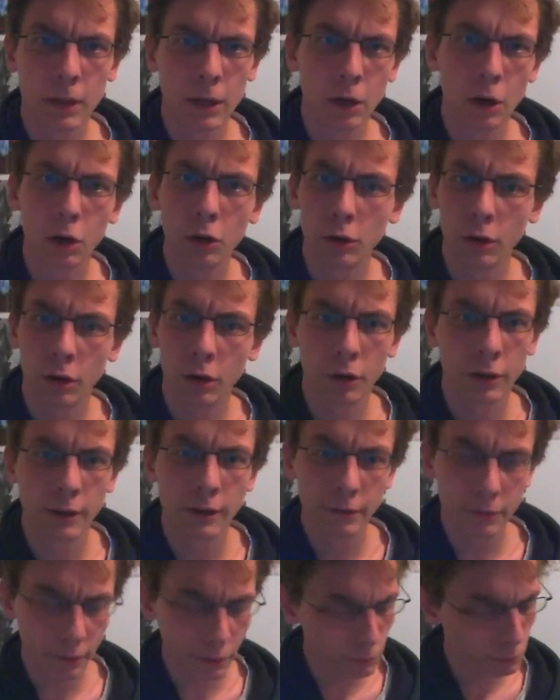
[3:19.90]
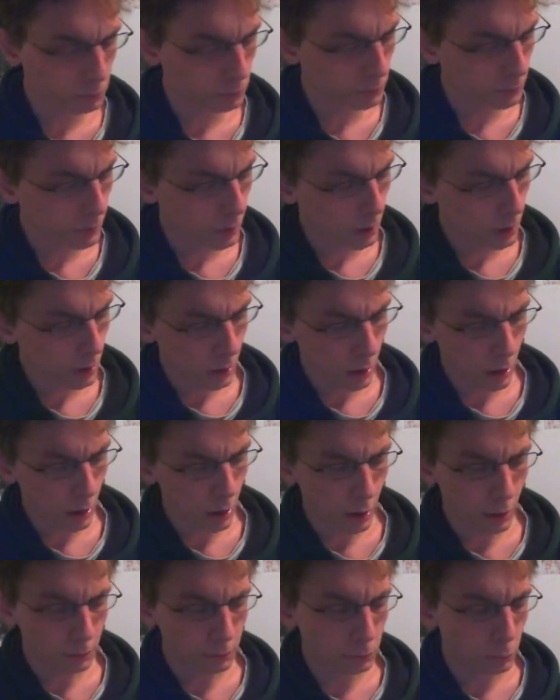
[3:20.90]
And all art is.
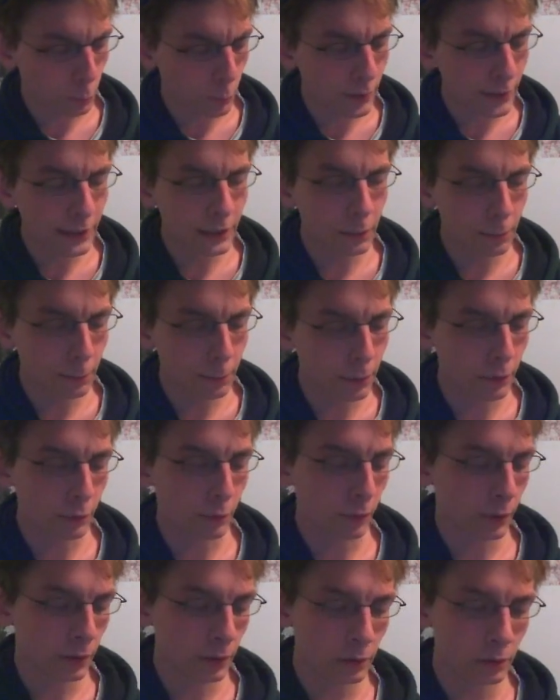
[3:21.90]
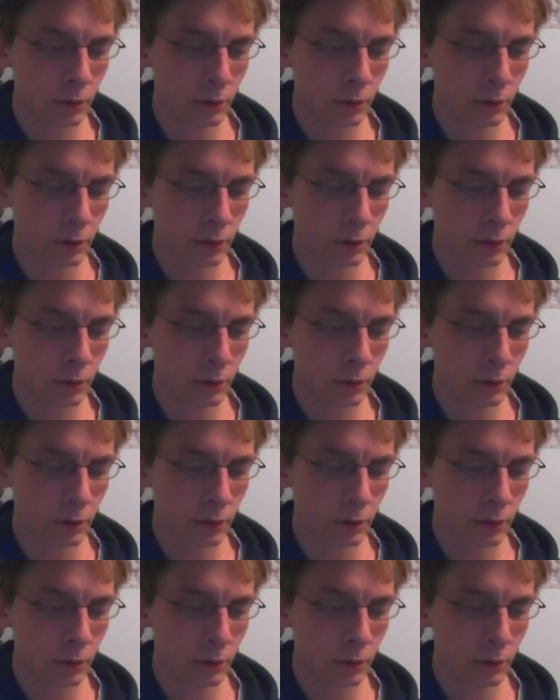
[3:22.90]
Um, Winnie the Pooh.